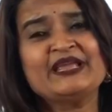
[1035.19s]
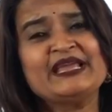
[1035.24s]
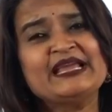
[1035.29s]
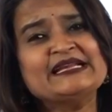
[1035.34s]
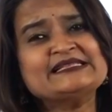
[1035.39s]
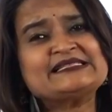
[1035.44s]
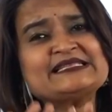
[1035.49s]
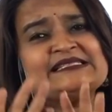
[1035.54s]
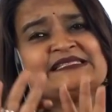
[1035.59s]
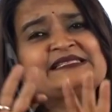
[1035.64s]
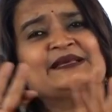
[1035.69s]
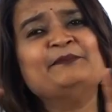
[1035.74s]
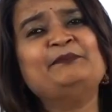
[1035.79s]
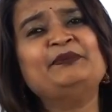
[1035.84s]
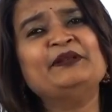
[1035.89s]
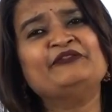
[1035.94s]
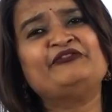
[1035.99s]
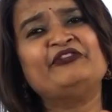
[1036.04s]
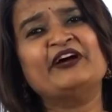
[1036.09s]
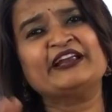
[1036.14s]
it is a
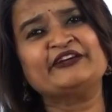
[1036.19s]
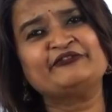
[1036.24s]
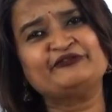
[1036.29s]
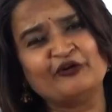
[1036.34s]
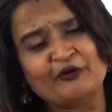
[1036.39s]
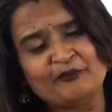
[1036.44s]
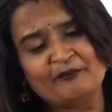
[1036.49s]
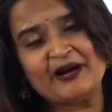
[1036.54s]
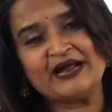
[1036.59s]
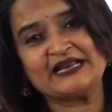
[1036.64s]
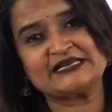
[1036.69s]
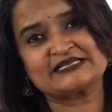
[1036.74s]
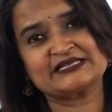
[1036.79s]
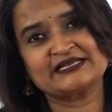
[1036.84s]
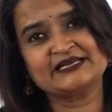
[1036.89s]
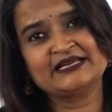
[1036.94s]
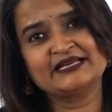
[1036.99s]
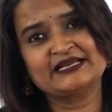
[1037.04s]
simplified format.